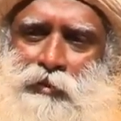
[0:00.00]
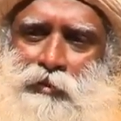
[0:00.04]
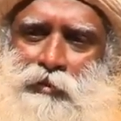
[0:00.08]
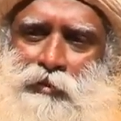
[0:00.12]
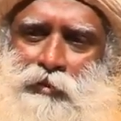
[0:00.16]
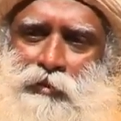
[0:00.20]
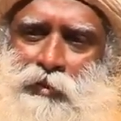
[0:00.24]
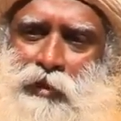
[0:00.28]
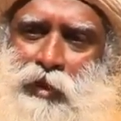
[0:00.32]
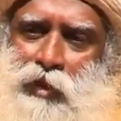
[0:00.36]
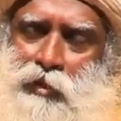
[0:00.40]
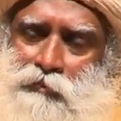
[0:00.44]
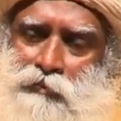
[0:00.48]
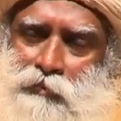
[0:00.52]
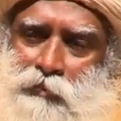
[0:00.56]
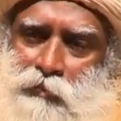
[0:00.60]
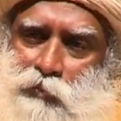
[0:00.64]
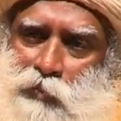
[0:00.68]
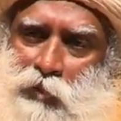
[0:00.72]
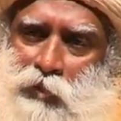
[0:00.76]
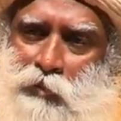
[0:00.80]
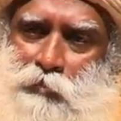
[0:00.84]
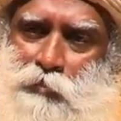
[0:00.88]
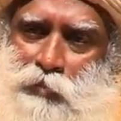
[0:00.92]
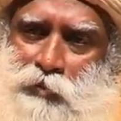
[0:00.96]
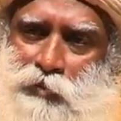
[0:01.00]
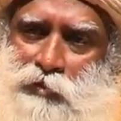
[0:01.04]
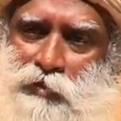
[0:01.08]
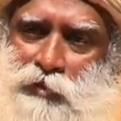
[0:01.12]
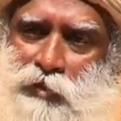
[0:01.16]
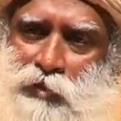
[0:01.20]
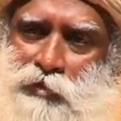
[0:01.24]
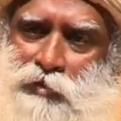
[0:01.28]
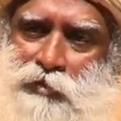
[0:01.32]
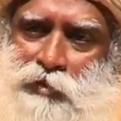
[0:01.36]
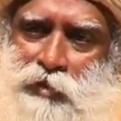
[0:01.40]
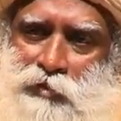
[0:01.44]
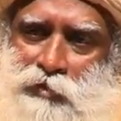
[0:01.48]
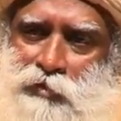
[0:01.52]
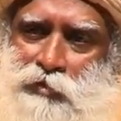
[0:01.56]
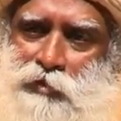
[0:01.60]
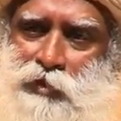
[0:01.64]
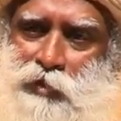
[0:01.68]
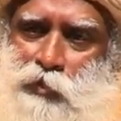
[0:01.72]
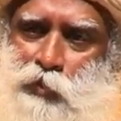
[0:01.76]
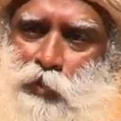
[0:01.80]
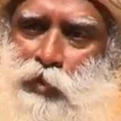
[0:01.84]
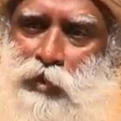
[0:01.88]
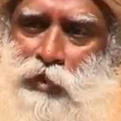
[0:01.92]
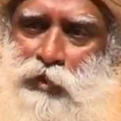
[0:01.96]
not for one person has such a
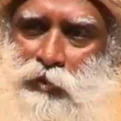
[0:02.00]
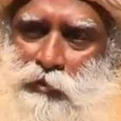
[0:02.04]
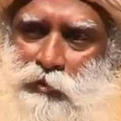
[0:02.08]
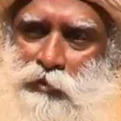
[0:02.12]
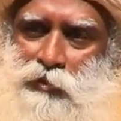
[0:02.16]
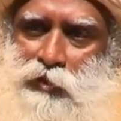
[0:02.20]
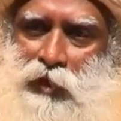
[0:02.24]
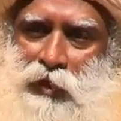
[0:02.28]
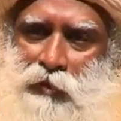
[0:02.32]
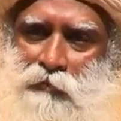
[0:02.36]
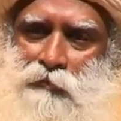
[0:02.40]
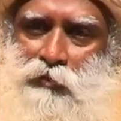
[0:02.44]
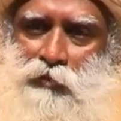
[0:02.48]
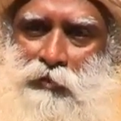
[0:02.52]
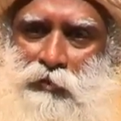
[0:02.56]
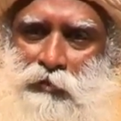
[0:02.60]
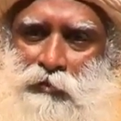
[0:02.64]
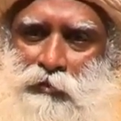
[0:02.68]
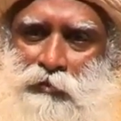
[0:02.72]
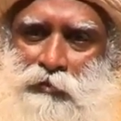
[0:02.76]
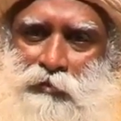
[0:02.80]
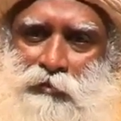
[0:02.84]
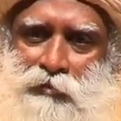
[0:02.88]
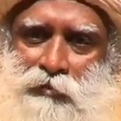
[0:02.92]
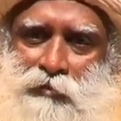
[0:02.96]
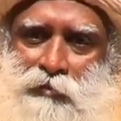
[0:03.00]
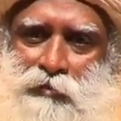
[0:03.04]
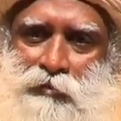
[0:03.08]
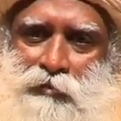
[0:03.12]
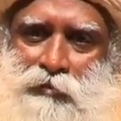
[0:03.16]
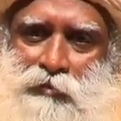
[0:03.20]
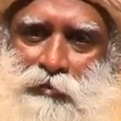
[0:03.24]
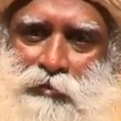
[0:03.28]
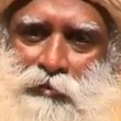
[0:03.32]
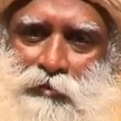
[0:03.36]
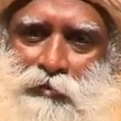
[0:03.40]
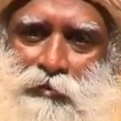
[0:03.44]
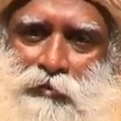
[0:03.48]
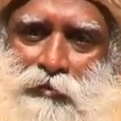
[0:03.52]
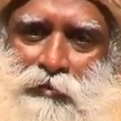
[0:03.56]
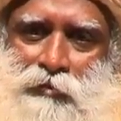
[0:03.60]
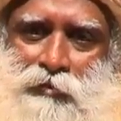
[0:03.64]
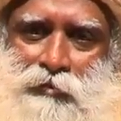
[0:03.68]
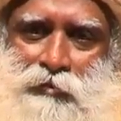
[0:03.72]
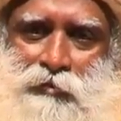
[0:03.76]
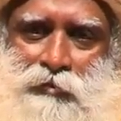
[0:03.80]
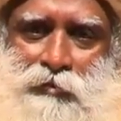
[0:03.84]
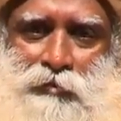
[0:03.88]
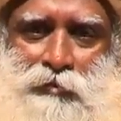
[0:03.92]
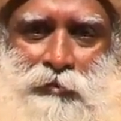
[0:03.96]
thing worked, ever.
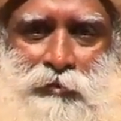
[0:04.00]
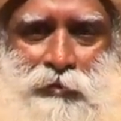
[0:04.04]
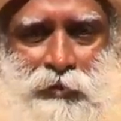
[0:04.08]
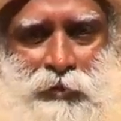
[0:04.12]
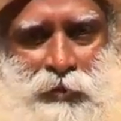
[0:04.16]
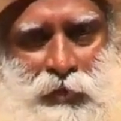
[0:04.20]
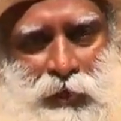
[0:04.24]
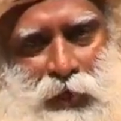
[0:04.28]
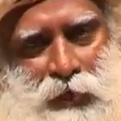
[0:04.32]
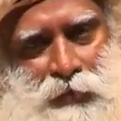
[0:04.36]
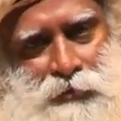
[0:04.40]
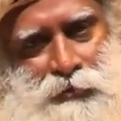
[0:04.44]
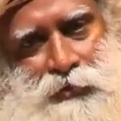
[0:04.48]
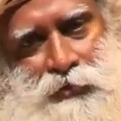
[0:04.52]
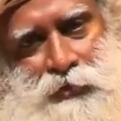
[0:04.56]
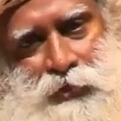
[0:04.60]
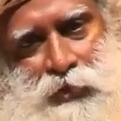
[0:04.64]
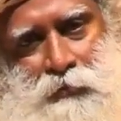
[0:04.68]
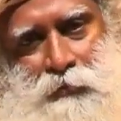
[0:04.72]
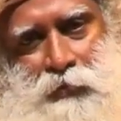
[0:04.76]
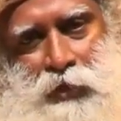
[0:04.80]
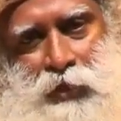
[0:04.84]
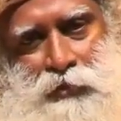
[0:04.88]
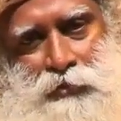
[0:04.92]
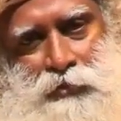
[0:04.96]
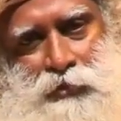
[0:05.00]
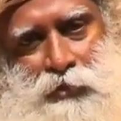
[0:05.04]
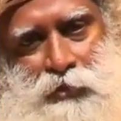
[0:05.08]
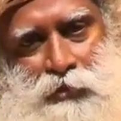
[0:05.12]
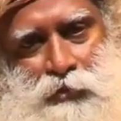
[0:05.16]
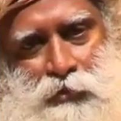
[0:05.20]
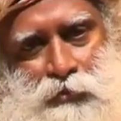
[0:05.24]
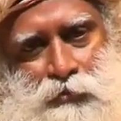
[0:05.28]
Has it? I'm asking